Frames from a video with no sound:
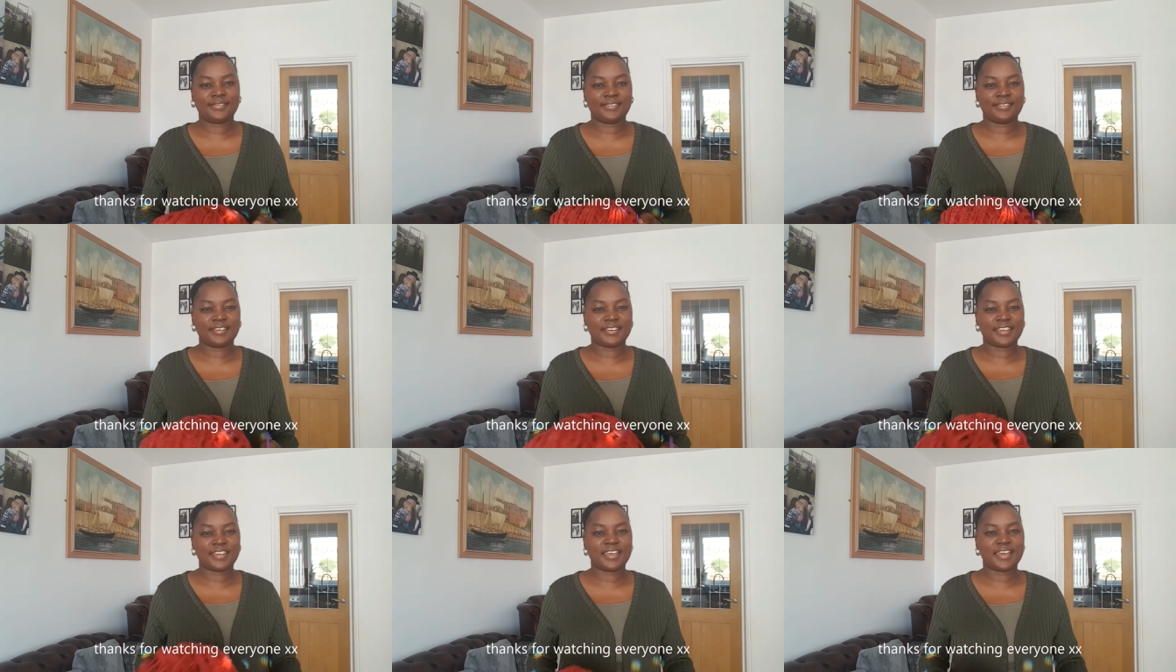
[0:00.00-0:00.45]

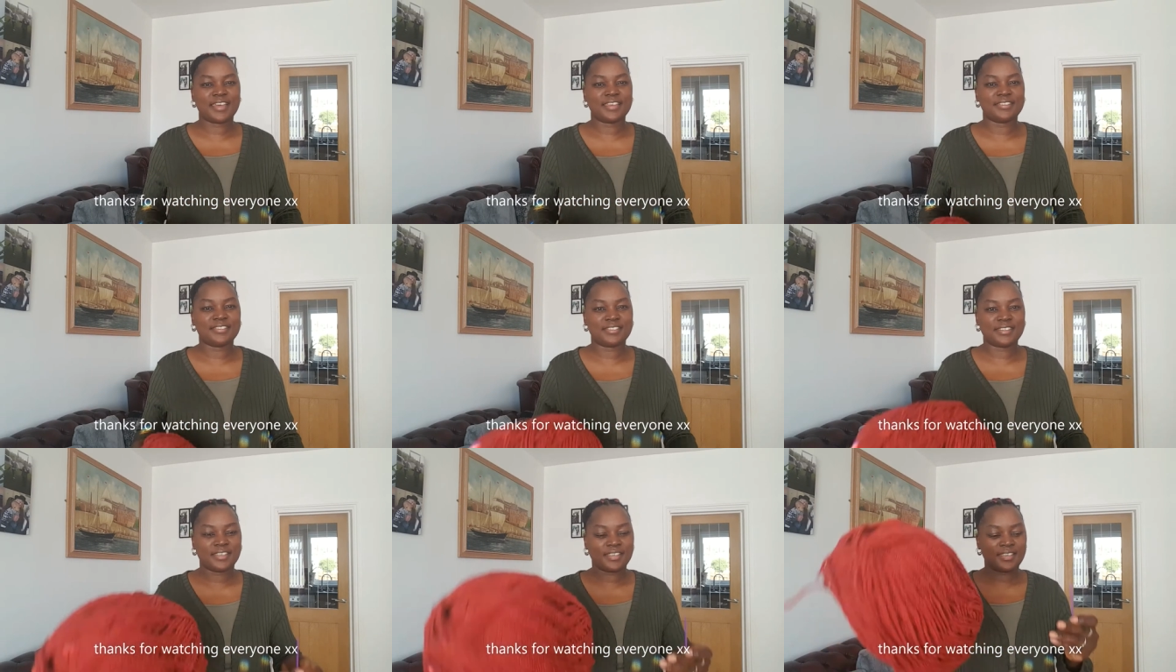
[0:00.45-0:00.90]
right
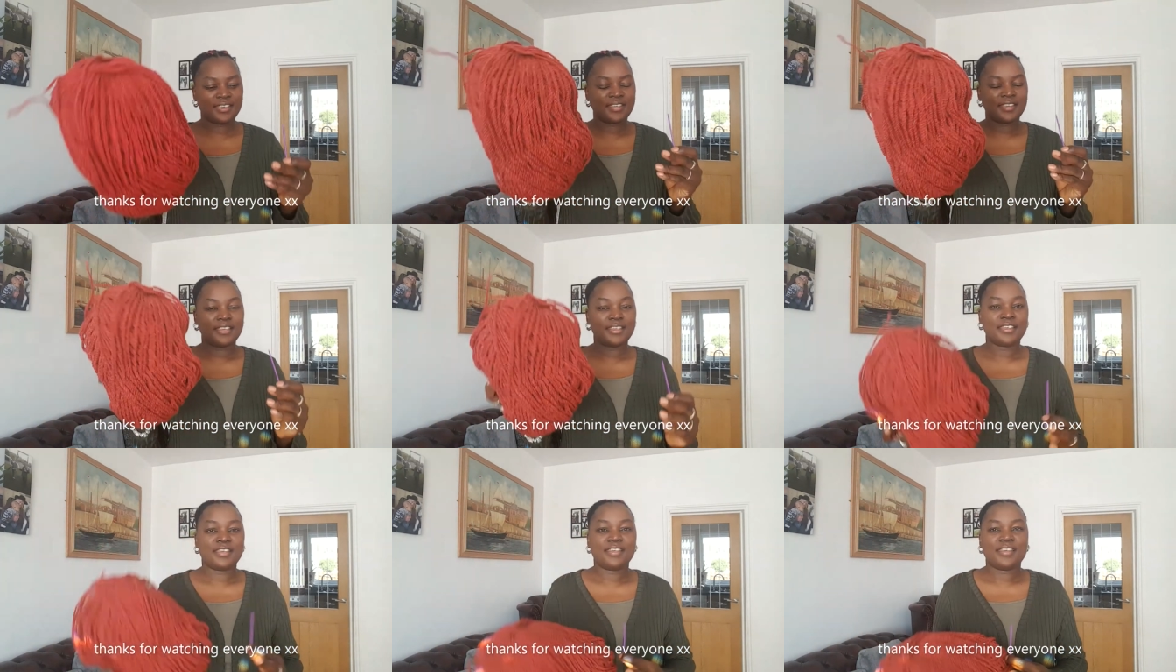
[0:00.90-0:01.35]
guys
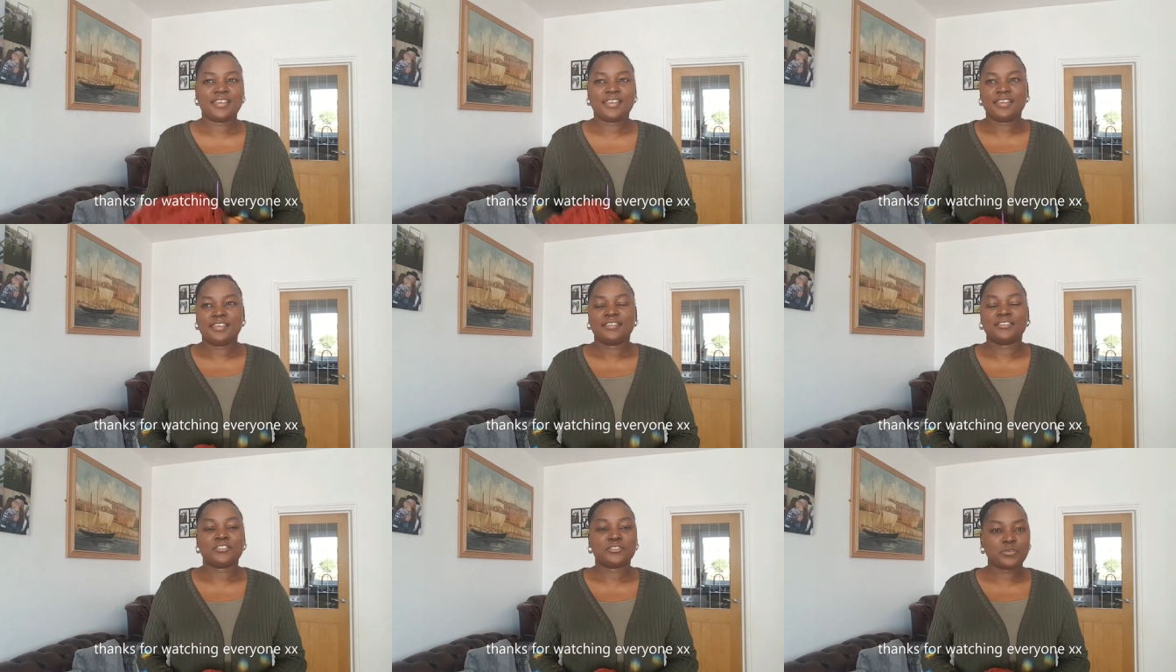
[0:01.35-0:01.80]

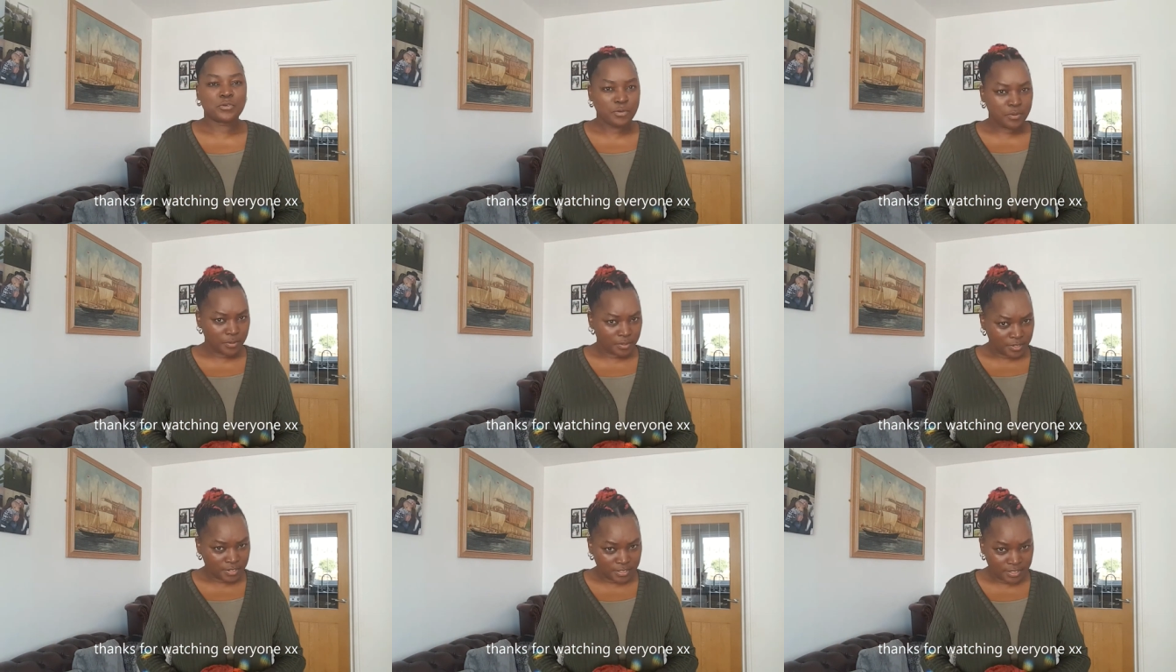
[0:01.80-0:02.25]

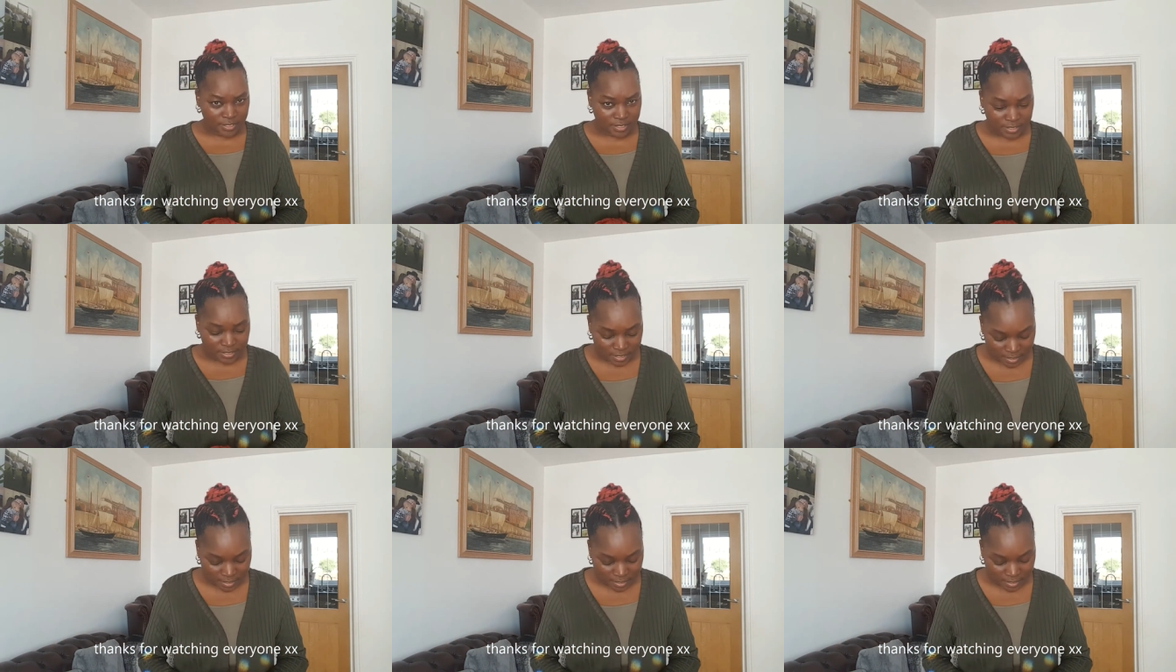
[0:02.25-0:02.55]
so this is